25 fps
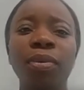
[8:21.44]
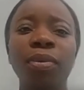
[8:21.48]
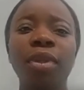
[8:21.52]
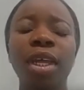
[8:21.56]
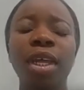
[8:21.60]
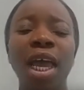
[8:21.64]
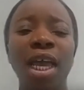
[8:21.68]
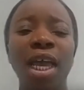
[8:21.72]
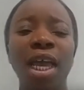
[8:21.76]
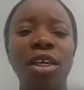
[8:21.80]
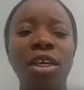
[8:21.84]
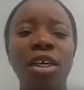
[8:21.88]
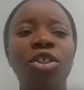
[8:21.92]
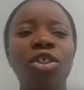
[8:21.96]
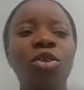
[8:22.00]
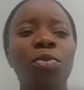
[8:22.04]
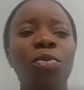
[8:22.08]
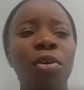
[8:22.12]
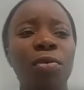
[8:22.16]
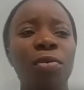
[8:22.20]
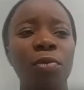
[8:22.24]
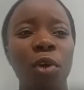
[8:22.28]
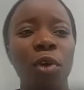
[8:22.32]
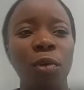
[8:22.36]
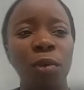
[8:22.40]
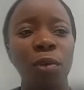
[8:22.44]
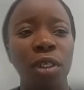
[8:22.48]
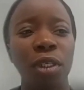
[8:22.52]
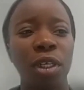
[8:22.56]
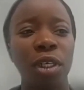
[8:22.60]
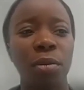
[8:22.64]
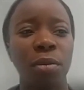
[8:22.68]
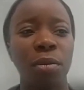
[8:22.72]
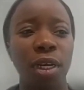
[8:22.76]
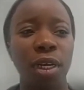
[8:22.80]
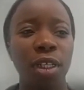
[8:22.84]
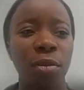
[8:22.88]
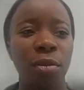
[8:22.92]
I used to be involved in the
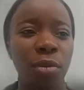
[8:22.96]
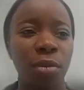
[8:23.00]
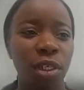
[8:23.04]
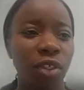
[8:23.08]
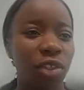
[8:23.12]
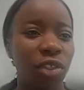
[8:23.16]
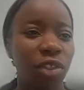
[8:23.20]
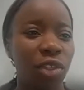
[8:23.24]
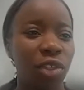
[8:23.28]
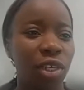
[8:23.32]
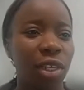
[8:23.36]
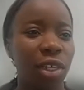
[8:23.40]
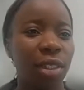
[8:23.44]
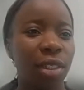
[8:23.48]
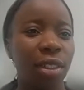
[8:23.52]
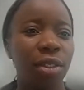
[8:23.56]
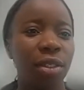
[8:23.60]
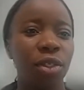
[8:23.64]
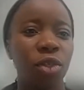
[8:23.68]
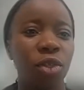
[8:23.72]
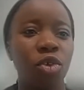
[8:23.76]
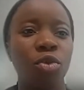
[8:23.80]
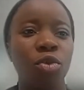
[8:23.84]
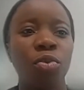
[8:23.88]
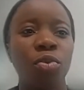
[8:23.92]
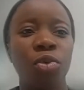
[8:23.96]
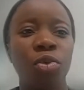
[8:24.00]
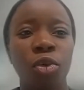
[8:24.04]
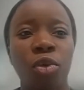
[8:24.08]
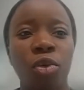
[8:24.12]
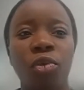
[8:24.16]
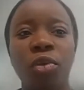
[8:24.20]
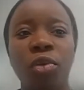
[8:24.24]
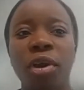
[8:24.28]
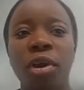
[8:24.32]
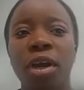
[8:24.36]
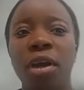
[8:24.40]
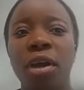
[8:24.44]
Mathematicians in School
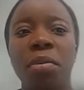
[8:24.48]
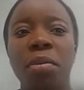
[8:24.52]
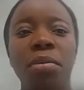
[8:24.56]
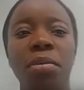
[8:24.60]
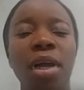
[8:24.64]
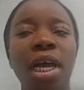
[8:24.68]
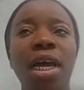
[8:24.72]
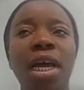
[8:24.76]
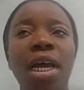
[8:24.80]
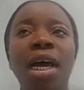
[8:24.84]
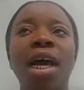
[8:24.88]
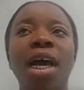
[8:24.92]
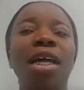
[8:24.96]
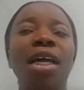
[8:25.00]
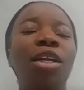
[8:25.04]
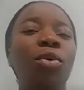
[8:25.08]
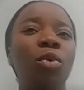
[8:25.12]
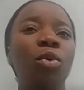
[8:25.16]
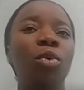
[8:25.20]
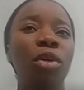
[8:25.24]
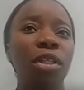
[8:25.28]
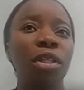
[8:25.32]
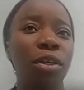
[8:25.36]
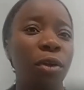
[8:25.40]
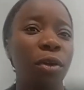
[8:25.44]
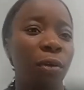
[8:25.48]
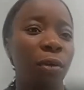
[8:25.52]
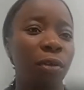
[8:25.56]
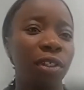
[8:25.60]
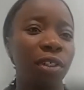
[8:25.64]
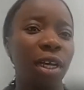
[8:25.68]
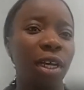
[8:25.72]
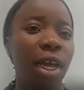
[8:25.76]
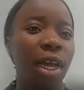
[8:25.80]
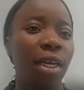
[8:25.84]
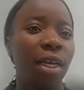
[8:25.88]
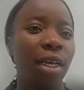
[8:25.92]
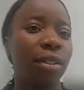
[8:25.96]
program and the Wonder of
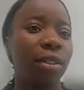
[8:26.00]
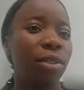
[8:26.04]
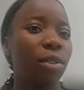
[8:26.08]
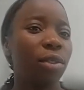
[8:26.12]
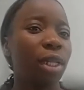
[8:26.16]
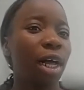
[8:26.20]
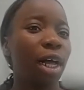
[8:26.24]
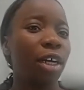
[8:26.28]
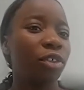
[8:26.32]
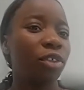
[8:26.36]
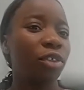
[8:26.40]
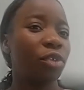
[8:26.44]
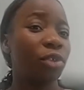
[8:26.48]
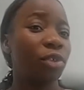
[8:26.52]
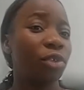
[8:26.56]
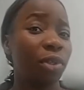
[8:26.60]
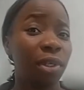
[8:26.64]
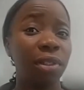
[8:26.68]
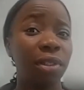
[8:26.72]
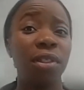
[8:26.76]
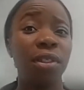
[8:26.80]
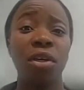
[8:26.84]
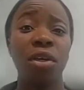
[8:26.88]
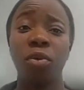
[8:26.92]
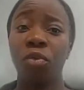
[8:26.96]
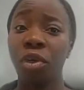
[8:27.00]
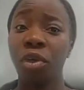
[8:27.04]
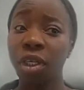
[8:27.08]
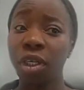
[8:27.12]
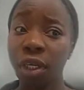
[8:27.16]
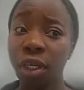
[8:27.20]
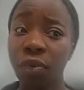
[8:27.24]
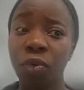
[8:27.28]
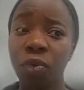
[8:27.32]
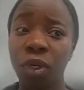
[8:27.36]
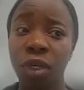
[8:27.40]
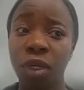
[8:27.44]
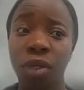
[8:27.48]
Science School outreaches. They're really,
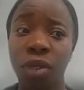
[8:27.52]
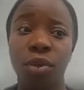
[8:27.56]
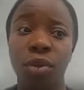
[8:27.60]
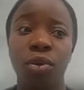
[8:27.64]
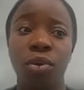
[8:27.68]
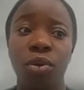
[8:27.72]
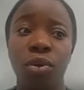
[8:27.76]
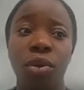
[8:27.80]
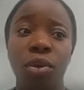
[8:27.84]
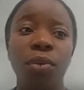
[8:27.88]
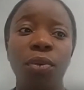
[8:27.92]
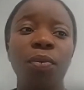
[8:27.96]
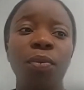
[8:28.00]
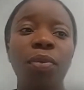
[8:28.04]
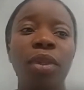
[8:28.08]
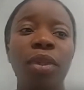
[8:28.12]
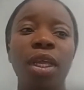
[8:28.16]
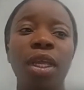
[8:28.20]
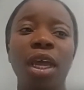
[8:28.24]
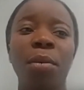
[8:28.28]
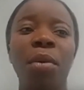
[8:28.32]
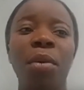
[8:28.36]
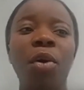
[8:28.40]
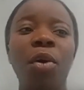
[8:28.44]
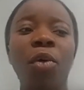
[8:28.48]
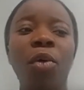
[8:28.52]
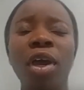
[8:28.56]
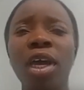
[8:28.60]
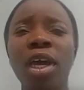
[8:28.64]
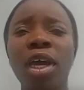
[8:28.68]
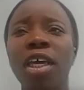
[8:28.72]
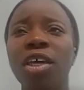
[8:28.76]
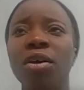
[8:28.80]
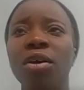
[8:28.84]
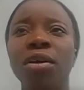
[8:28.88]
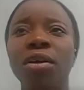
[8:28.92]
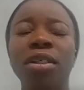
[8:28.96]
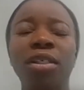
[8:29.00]
really good. I'm aware
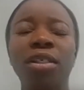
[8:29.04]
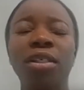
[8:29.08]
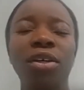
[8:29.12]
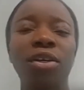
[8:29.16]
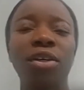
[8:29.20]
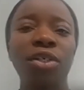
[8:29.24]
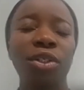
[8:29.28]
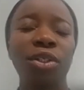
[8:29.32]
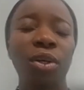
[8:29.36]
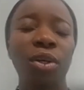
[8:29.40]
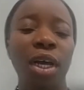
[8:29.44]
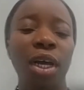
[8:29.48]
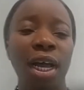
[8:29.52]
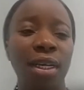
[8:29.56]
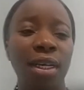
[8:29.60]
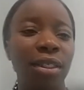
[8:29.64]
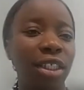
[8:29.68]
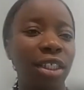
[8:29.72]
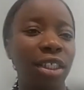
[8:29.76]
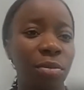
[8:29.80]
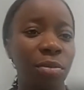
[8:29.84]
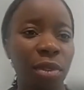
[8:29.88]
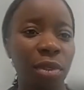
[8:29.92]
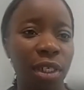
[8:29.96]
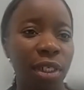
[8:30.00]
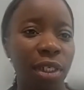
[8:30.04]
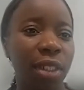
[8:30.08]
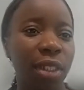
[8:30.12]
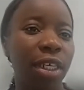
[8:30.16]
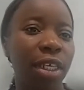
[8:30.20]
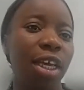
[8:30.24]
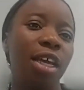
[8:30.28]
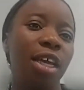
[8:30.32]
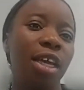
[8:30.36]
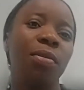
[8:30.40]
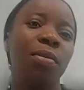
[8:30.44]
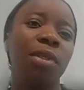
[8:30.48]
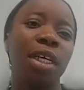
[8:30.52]
QT also has similar
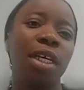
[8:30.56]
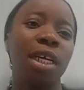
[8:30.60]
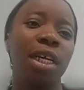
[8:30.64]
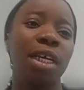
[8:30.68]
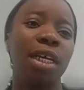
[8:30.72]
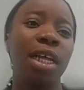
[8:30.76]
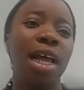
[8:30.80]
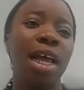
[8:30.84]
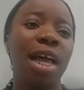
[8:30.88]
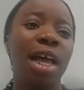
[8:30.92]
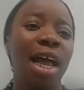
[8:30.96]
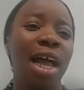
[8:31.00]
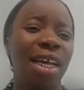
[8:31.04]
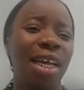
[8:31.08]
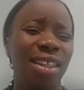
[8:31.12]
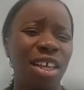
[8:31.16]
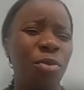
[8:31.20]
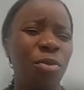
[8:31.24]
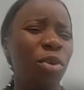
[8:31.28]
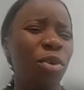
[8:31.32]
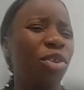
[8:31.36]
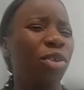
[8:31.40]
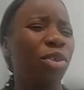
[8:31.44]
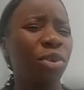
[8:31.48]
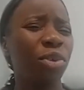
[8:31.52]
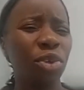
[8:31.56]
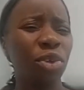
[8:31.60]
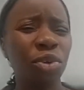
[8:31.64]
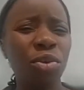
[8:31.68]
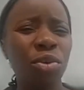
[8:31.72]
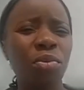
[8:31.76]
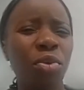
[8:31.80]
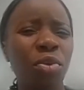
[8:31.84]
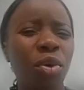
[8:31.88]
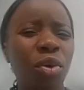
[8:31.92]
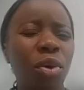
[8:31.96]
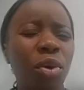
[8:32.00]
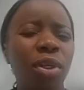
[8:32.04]
schemes, and I think we should do
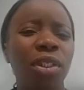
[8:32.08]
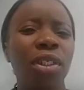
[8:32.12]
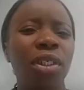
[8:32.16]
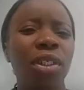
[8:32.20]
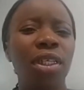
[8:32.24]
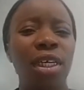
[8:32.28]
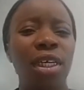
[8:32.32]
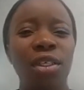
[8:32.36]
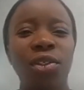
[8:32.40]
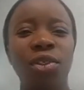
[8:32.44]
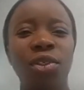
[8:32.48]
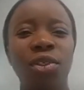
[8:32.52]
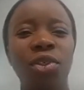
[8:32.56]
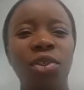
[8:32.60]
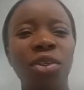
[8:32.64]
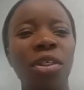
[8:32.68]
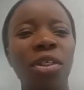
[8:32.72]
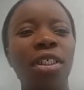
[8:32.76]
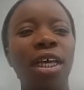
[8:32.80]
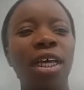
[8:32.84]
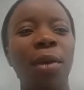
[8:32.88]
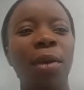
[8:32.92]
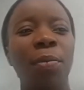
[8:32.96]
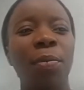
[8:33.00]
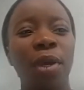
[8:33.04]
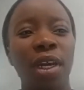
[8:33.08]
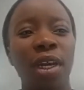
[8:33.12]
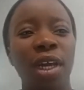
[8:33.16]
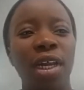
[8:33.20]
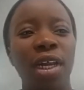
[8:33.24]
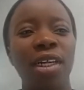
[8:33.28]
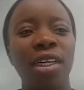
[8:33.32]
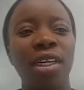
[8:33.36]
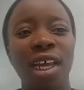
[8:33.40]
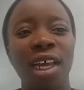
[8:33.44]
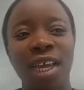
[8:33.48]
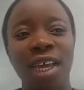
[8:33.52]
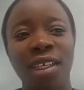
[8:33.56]
more so that students are better
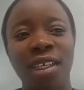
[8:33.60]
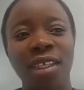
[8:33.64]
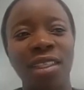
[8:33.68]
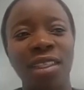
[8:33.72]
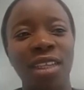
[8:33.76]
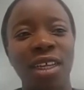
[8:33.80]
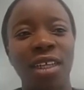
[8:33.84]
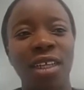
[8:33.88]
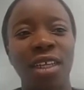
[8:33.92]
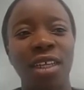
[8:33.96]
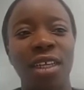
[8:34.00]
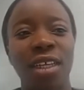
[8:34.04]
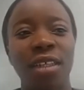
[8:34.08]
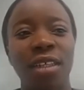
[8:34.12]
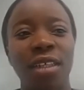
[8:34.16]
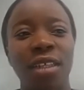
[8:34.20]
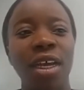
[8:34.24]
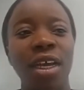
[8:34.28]
enlightened that they,